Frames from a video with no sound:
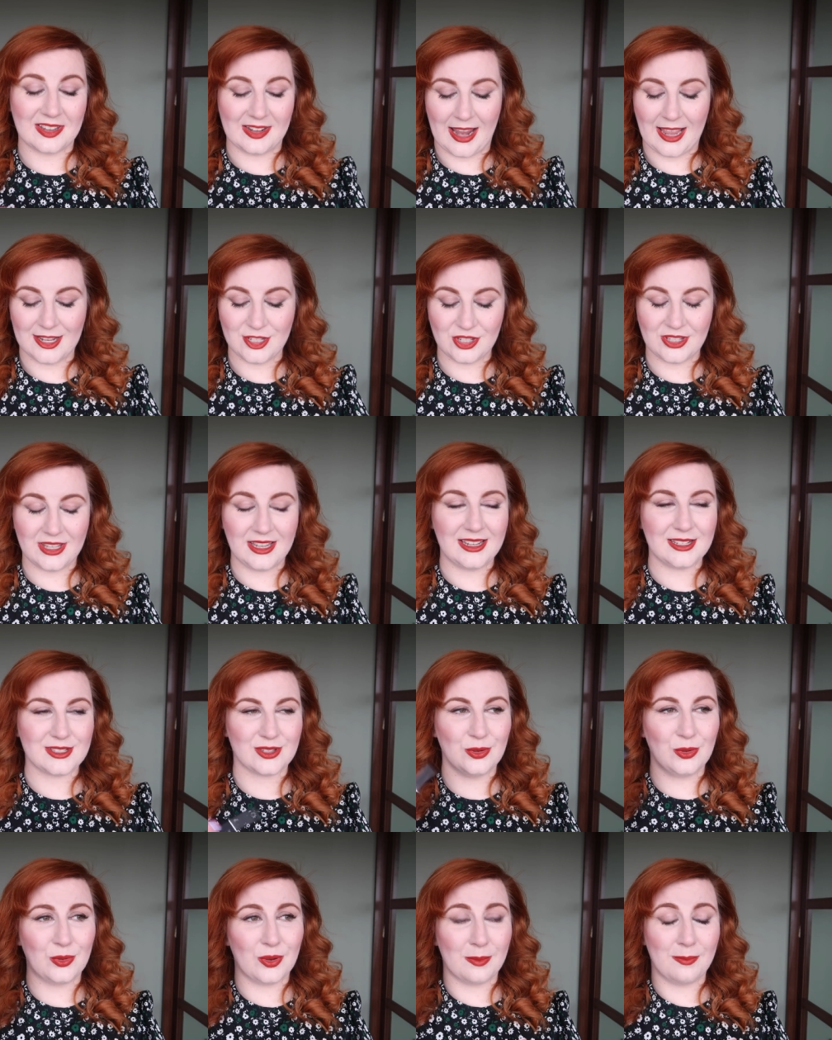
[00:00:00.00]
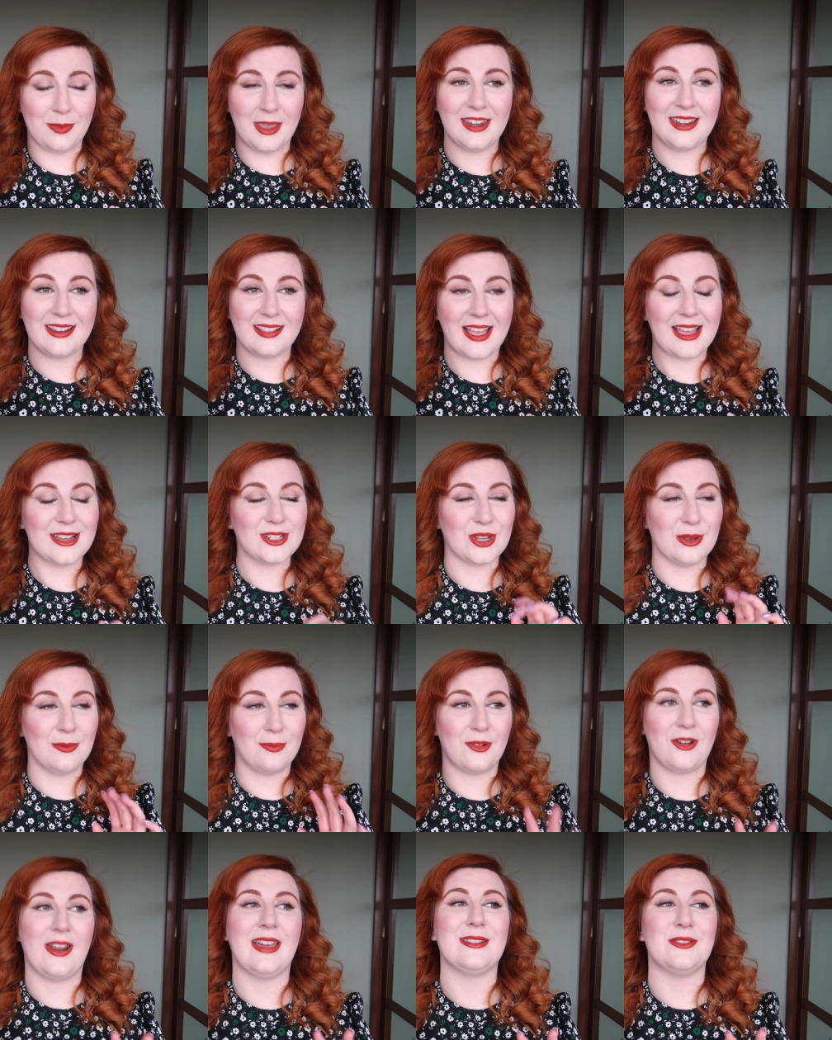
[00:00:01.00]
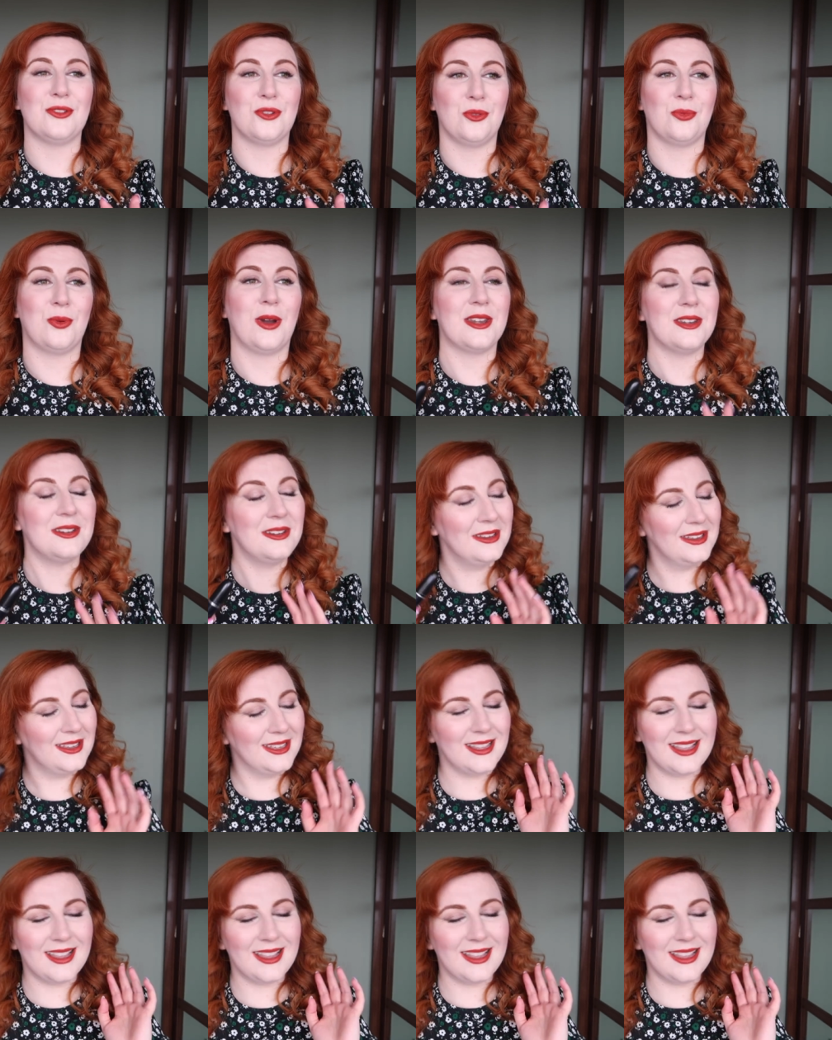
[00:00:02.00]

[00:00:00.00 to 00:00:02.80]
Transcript: gradually, so comparing that to a brand new one